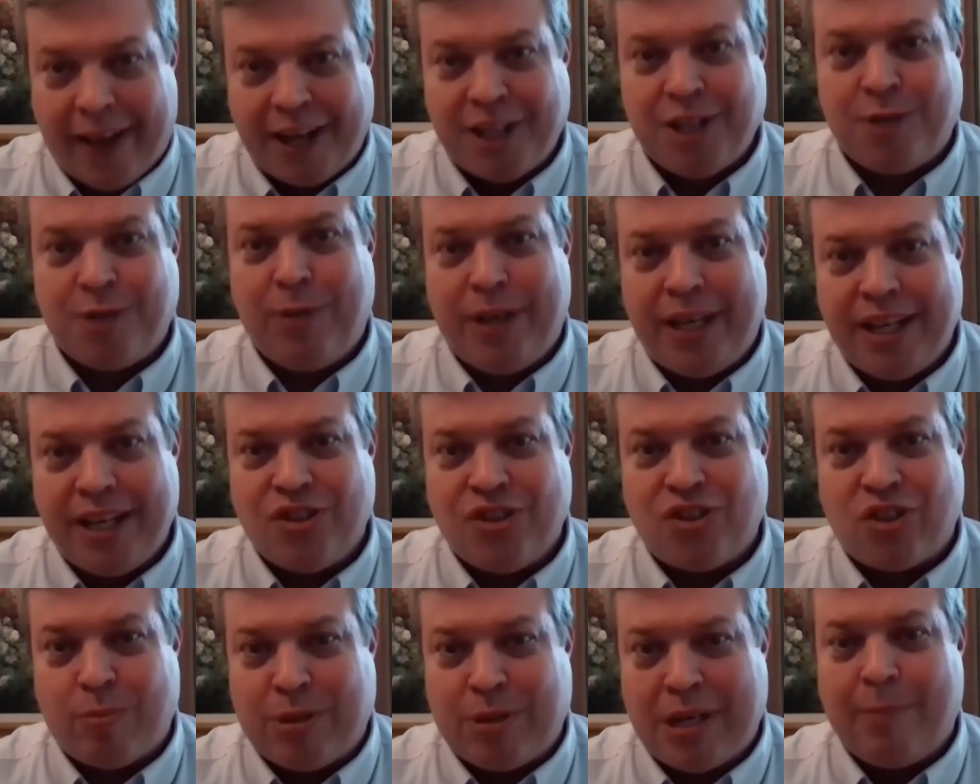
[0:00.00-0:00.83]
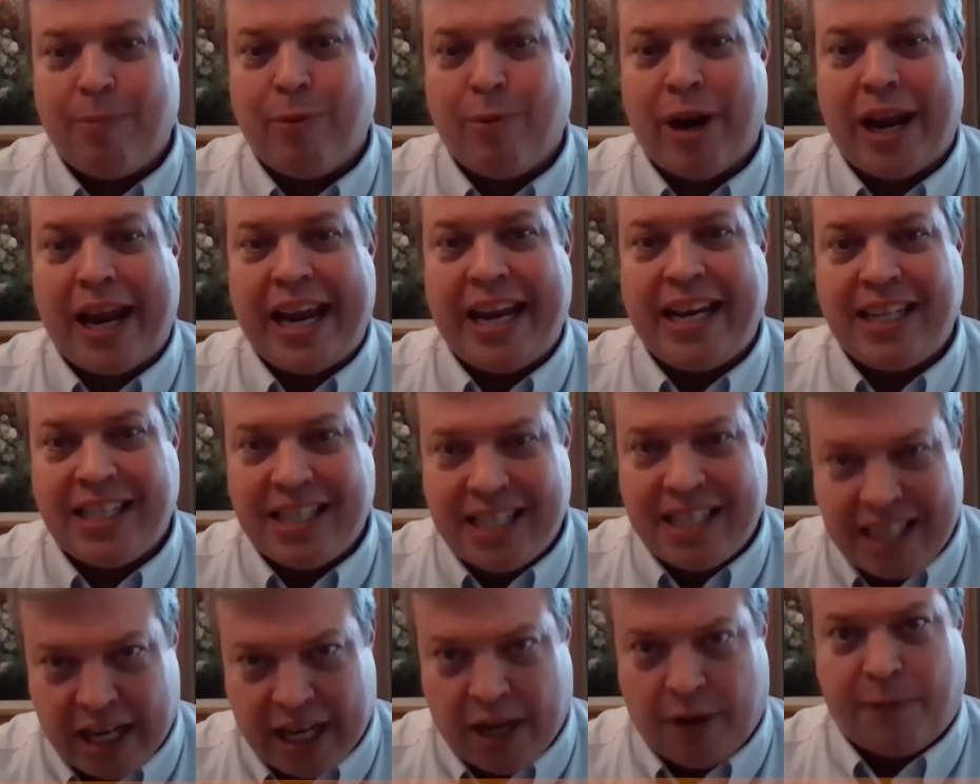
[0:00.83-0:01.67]
The election begins September
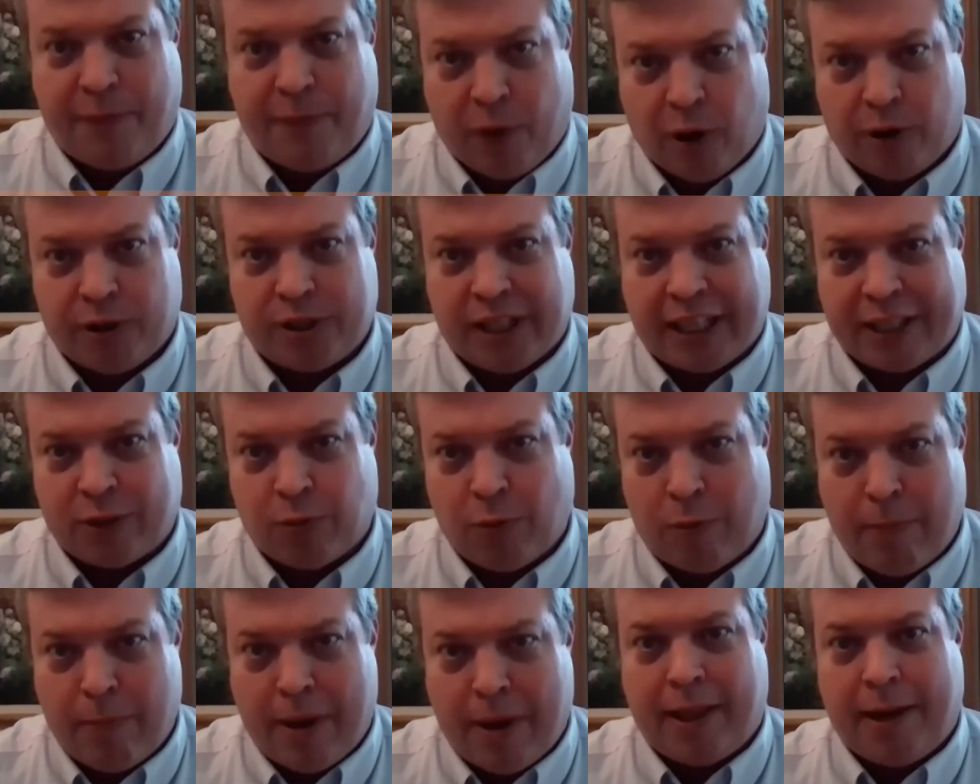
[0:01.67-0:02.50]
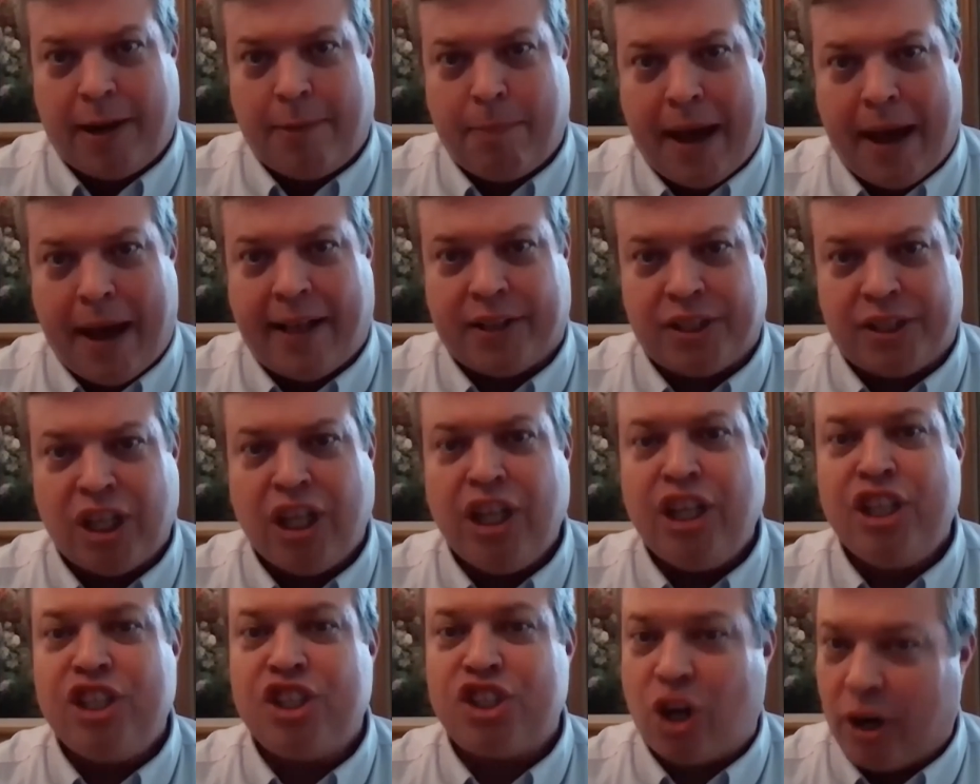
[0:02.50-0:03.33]
18th, folks. That's when mail-in
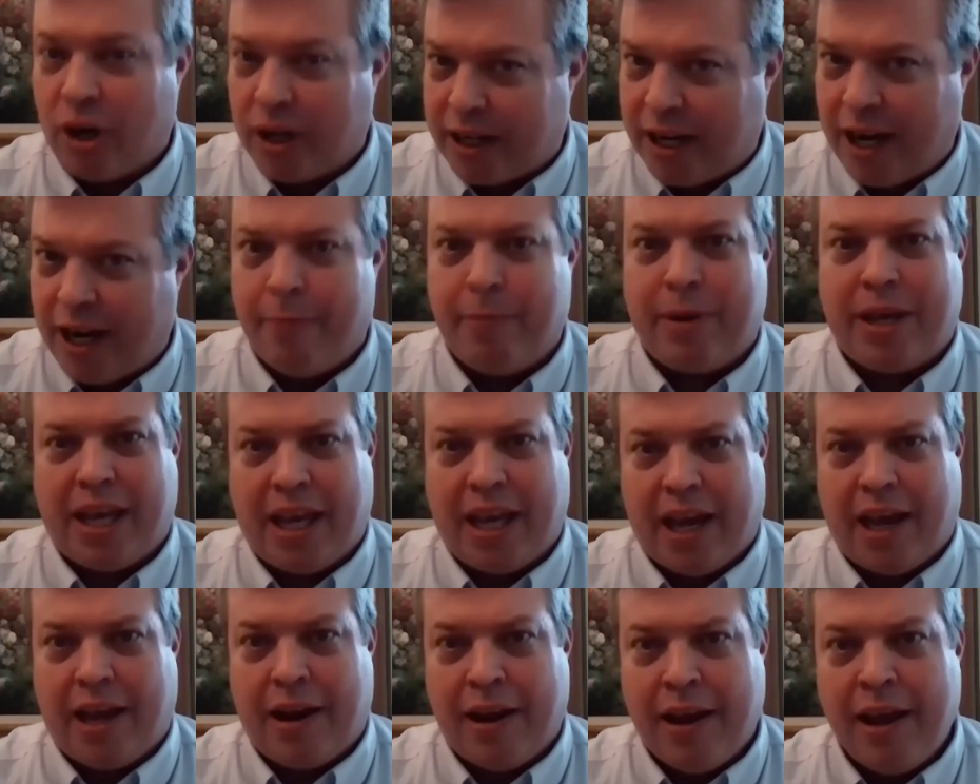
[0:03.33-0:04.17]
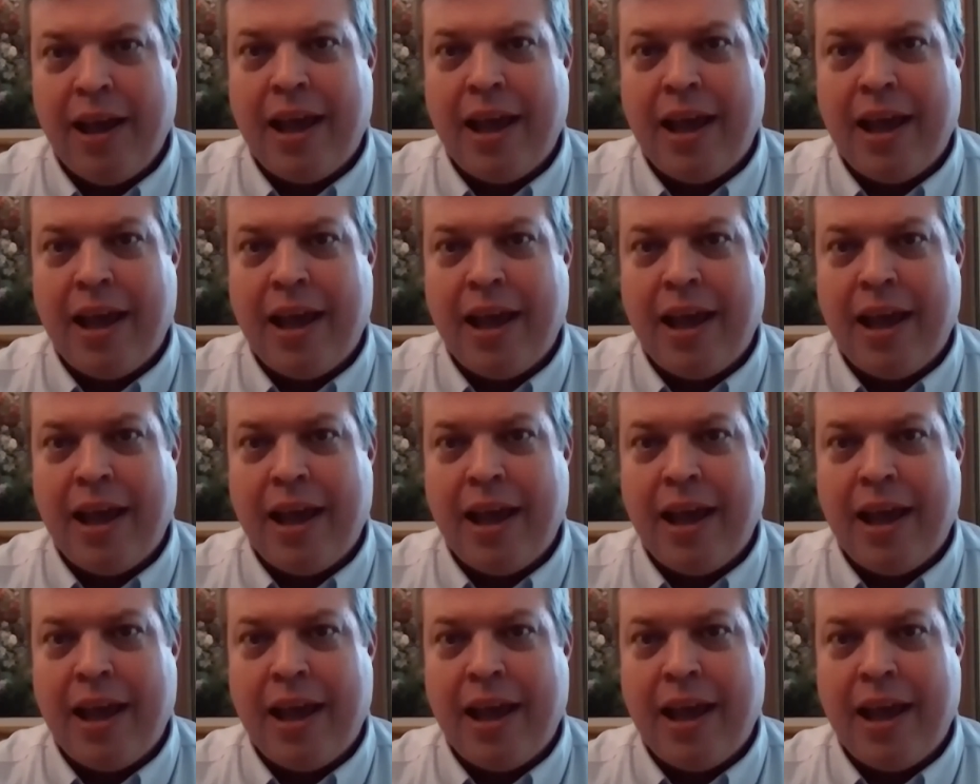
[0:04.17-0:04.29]
ballots start coming